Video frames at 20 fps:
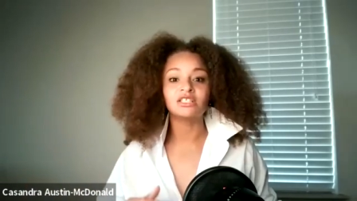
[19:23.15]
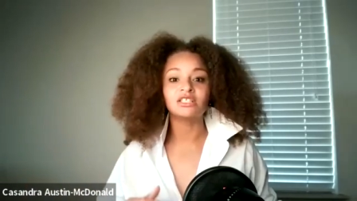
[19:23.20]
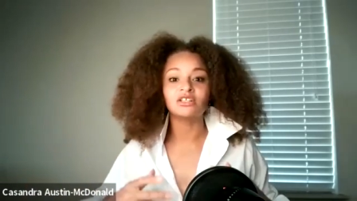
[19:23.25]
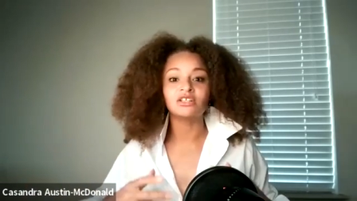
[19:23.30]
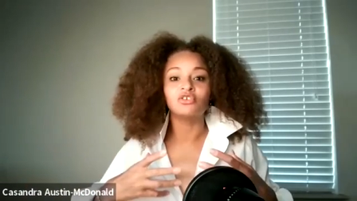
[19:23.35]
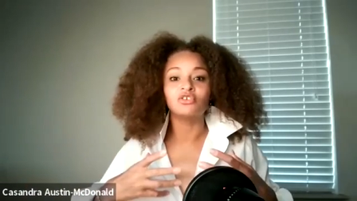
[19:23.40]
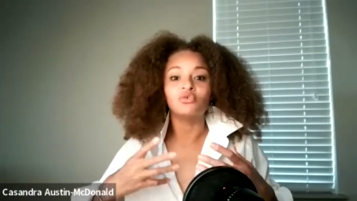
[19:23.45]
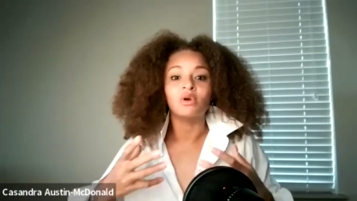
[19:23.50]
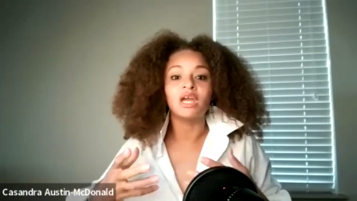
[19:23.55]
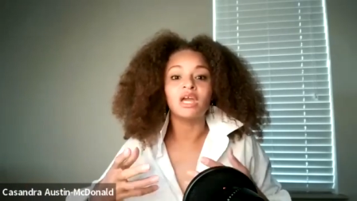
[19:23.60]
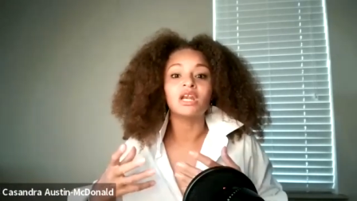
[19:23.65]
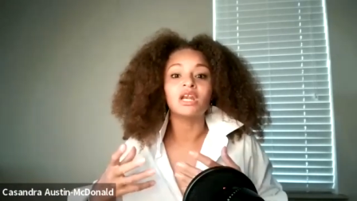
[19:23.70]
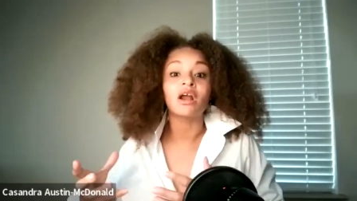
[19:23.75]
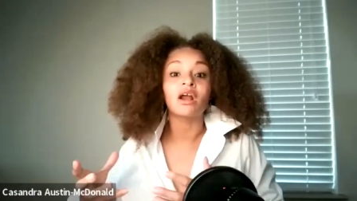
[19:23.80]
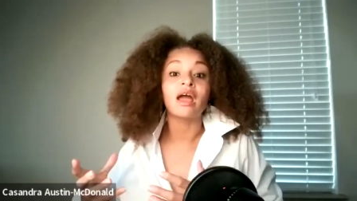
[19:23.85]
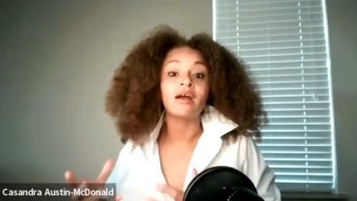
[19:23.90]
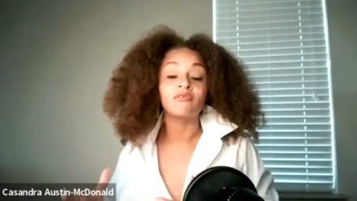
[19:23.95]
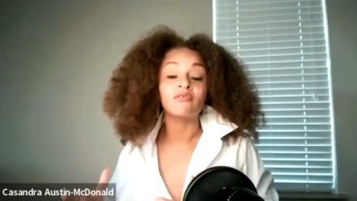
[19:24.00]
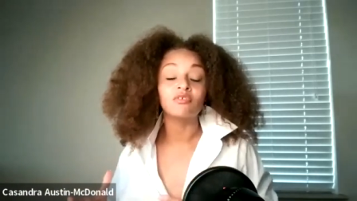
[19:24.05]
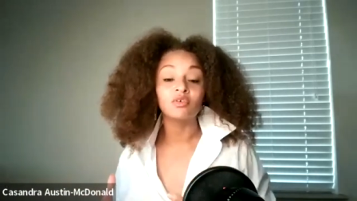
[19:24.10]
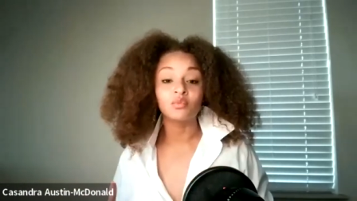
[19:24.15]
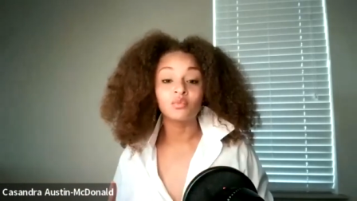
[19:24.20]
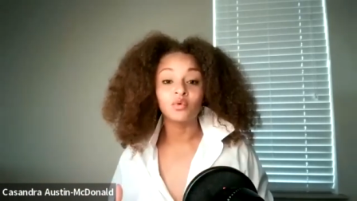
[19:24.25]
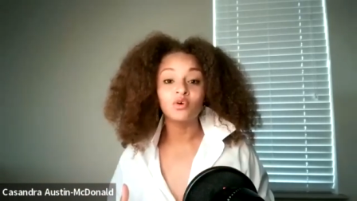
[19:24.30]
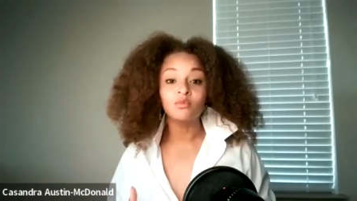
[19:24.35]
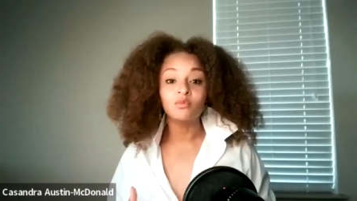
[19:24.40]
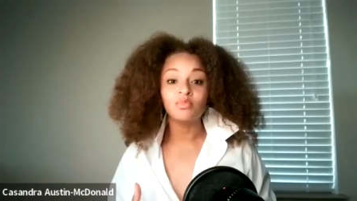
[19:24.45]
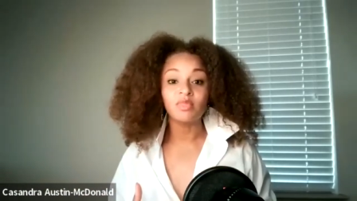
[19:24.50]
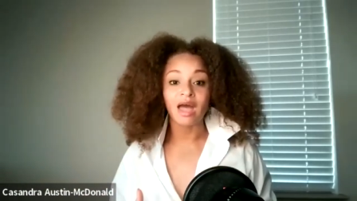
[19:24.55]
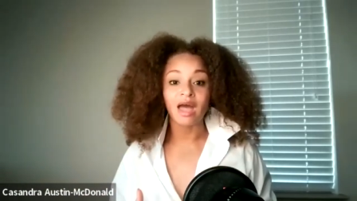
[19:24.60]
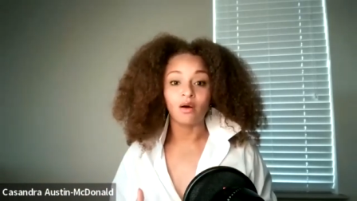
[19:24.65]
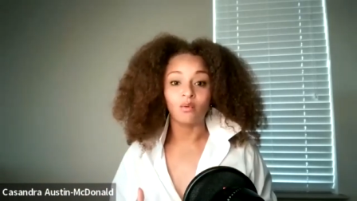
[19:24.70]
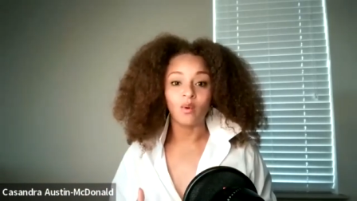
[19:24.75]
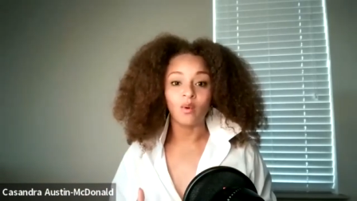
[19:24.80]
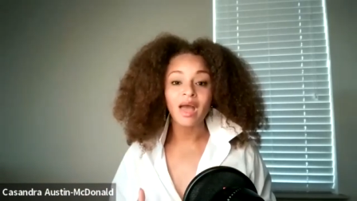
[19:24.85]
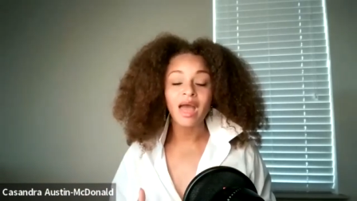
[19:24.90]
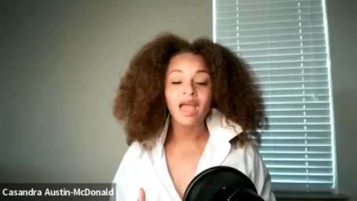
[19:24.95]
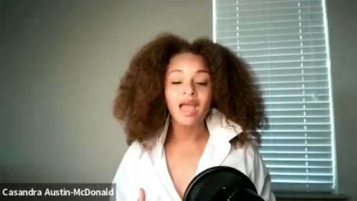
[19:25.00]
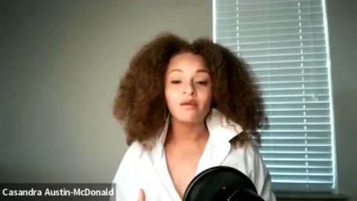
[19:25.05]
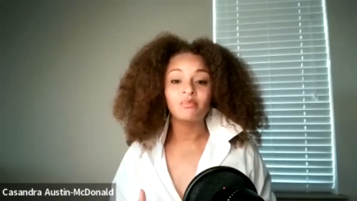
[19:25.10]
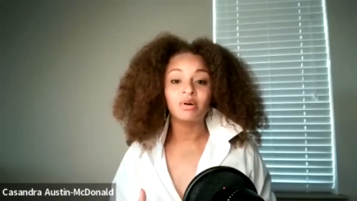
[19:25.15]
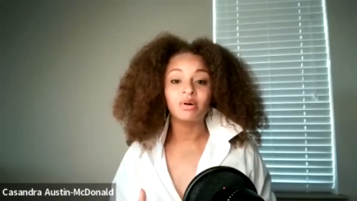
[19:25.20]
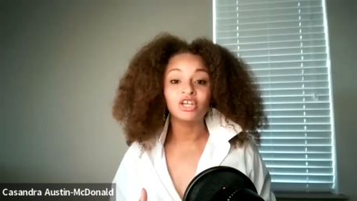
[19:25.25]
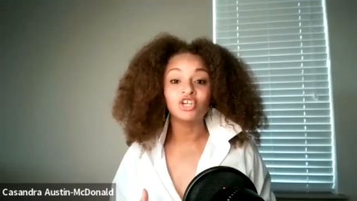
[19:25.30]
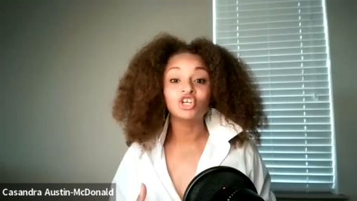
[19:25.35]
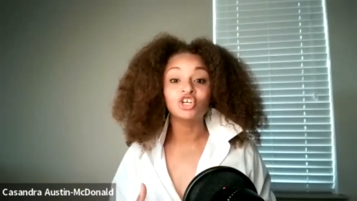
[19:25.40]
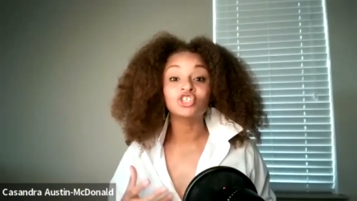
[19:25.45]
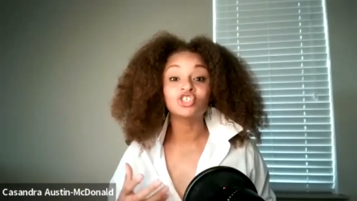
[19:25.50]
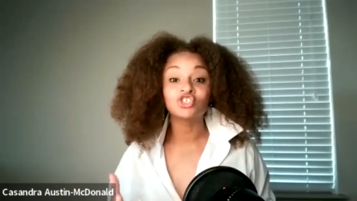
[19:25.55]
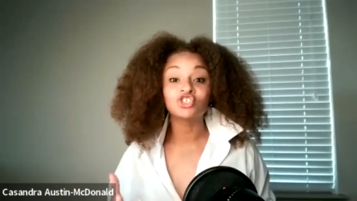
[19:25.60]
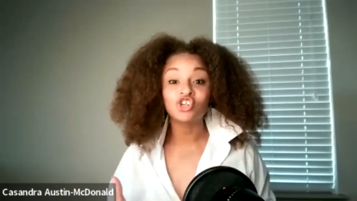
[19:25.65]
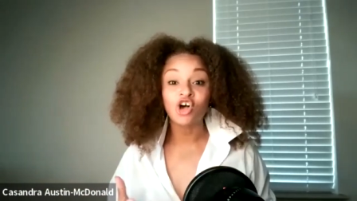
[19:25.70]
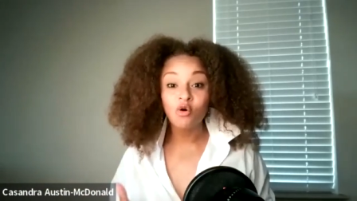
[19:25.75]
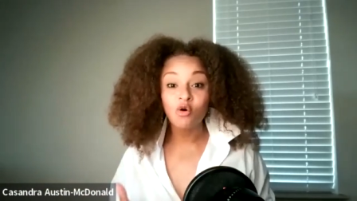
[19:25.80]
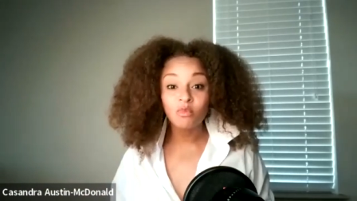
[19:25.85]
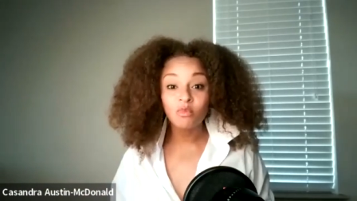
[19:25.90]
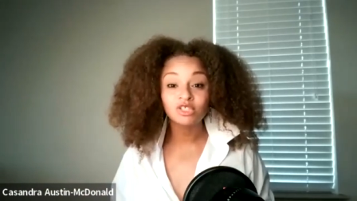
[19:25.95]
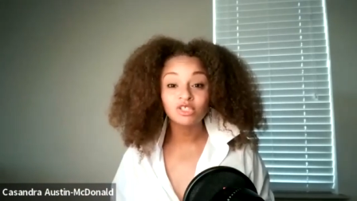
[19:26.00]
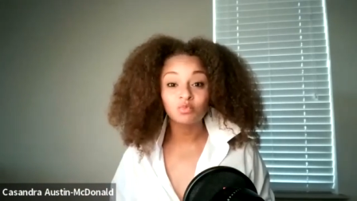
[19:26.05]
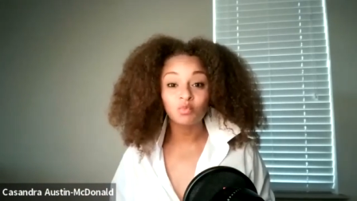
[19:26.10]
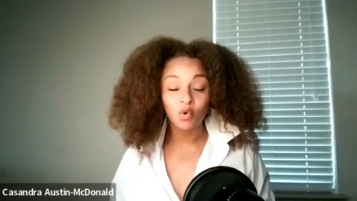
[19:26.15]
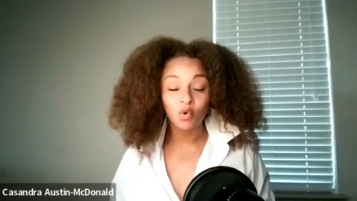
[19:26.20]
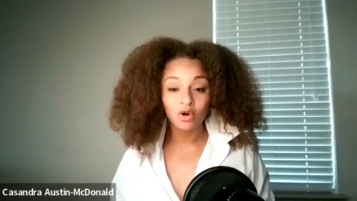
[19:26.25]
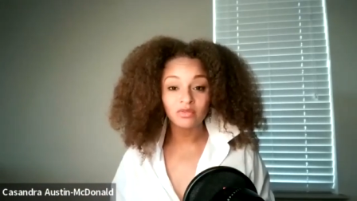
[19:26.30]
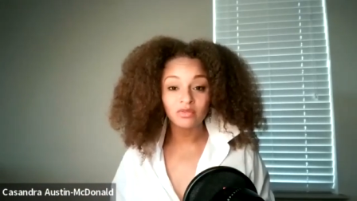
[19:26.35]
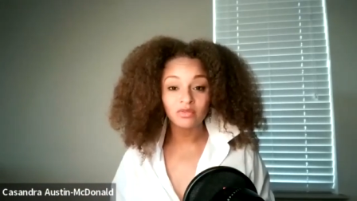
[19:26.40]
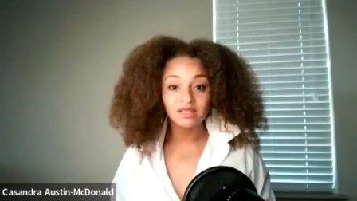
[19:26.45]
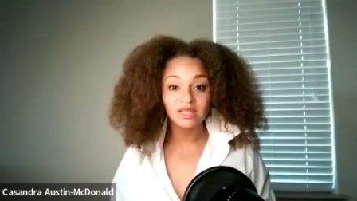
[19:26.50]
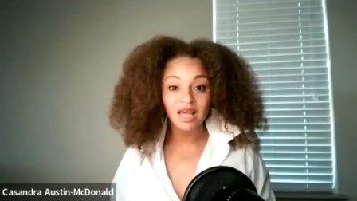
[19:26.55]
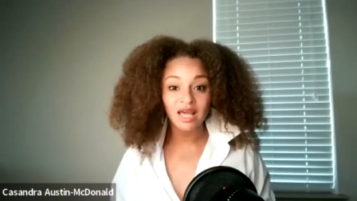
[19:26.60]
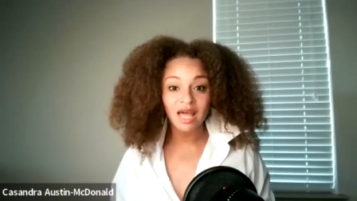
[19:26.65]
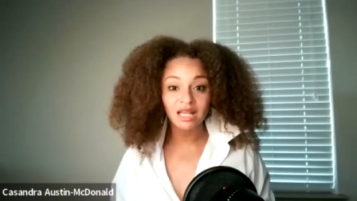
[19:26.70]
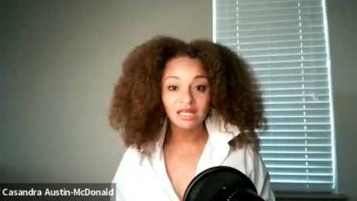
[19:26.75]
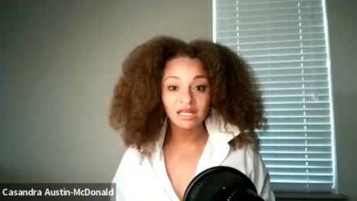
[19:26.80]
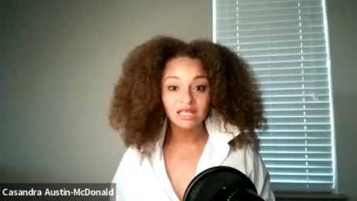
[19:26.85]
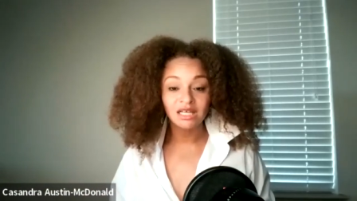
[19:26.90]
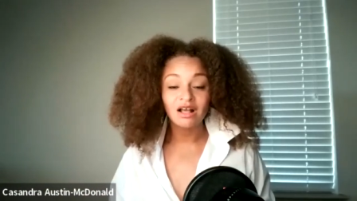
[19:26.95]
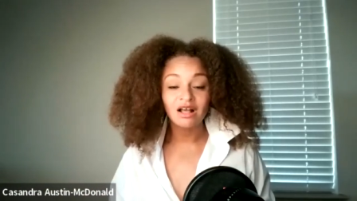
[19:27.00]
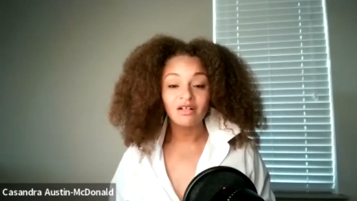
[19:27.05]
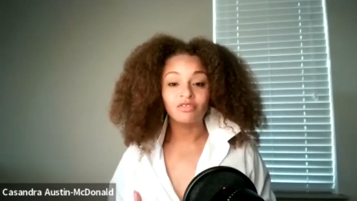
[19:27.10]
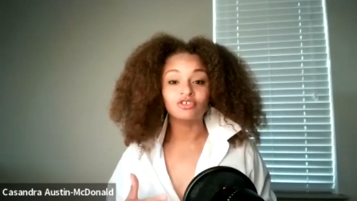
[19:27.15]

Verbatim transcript: And so you enter every room that way, but you're so much more than that.